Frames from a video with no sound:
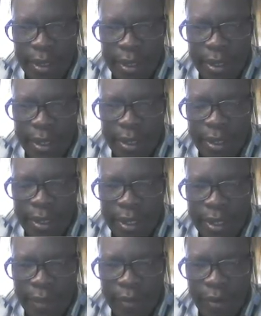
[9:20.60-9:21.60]
the
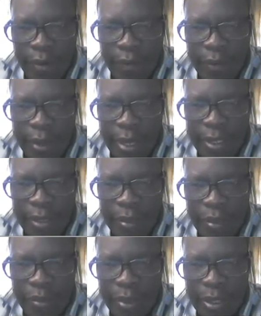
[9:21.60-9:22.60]
interval of x
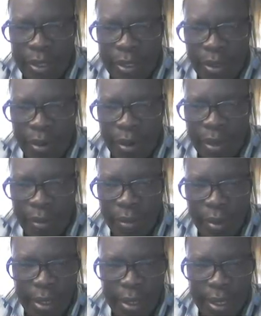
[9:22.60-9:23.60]
between 0 and
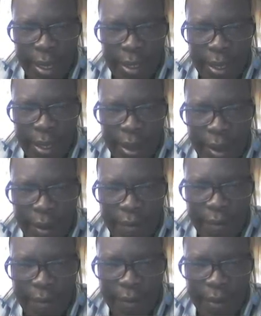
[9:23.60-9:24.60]
what? And a
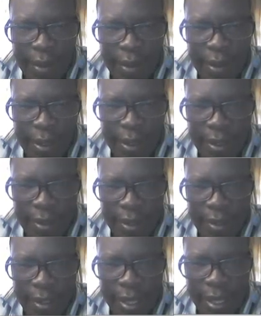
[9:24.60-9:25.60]
half in
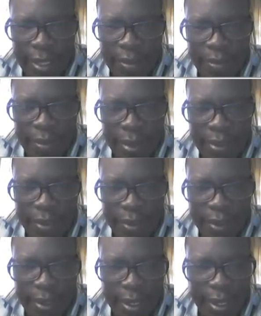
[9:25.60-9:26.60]
this
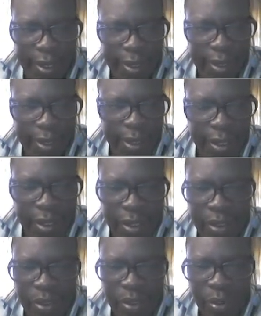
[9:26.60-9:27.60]
expression here.
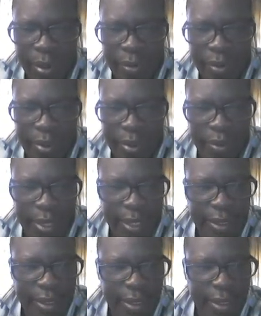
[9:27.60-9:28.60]
So when we do
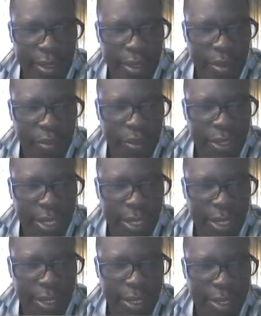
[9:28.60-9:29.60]
that, we shall
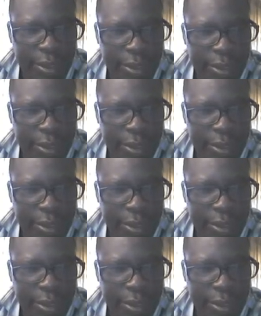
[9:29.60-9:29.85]
get